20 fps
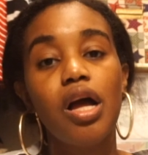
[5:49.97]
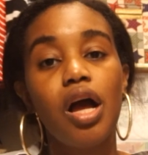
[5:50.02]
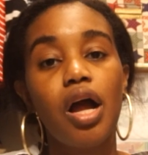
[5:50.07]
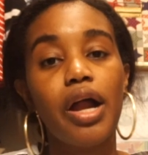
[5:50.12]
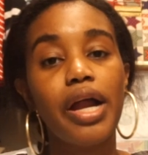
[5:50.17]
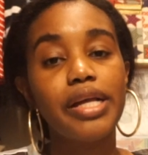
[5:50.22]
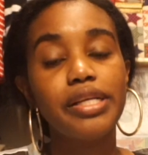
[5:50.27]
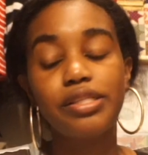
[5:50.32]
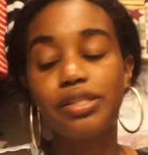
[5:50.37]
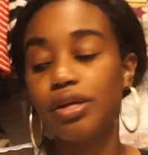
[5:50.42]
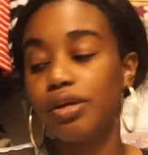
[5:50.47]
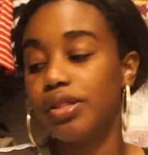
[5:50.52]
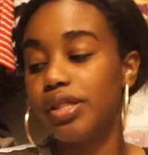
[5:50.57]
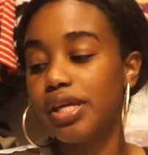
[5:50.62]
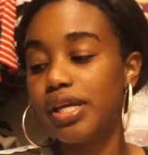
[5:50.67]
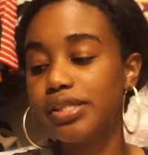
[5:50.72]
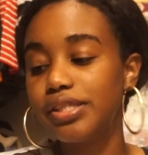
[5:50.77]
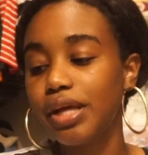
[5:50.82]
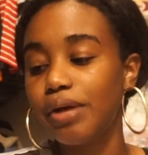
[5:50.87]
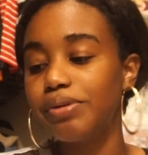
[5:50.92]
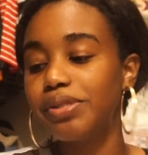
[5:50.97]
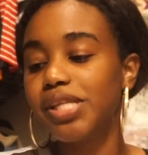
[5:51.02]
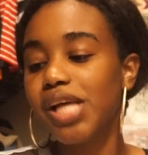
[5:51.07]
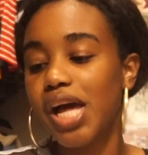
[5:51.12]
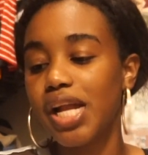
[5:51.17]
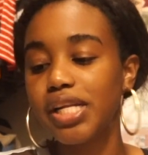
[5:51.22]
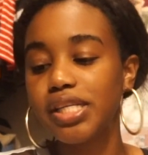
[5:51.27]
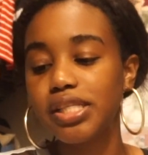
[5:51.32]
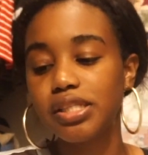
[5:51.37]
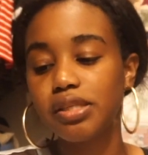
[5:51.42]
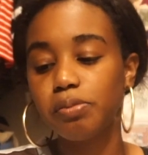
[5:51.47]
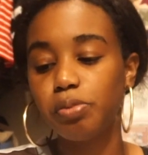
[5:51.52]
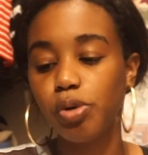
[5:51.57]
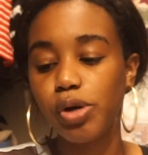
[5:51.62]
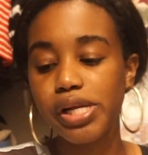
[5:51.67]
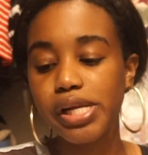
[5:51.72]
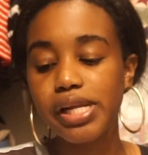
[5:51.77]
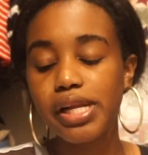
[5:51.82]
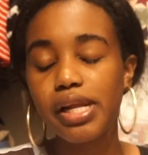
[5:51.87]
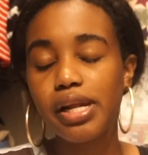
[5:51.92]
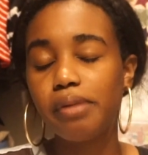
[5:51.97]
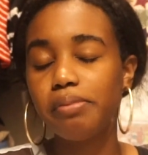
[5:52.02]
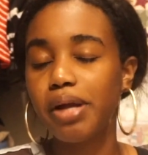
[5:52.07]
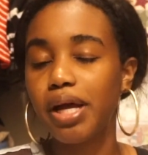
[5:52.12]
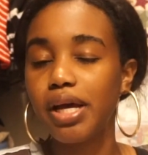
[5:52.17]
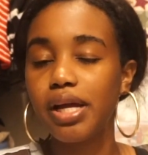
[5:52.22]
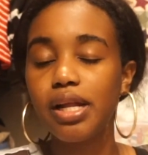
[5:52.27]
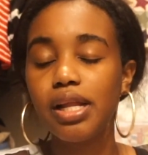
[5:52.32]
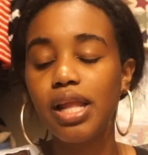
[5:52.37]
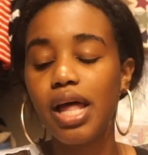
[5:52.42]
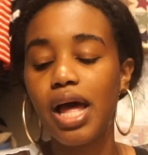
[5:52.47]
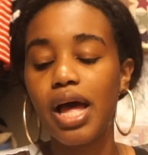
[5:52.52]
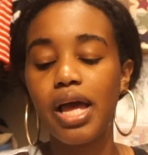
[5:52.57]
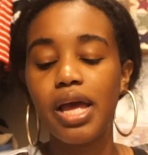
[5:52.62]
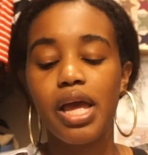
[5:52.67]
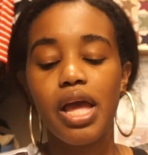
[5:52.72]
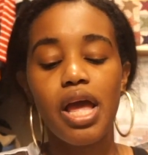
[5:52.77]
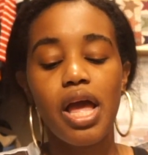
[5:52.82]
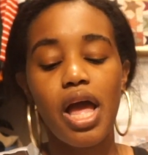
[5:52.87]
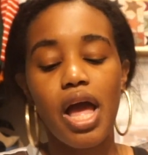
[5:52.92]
Alright, so this I was kind of disappointed in, I'm not going to lie.